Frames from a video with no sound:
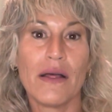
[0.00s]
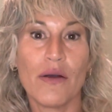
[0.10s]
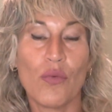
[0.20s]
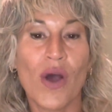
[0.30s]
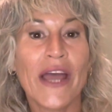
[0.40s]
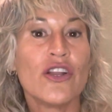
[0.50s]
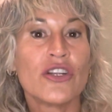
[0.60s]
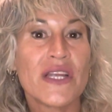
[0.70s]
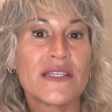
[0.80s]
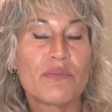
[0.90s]
Why not
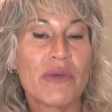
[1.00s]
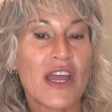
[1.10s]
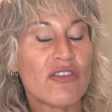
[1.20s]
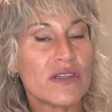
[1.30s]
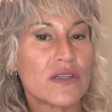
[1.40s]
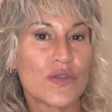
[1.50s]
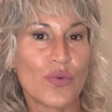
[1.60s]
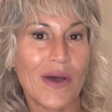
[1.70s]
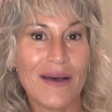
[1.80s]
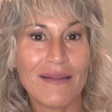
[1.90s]
as a parent as
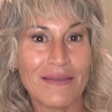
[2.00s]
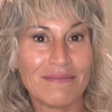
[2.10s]
well?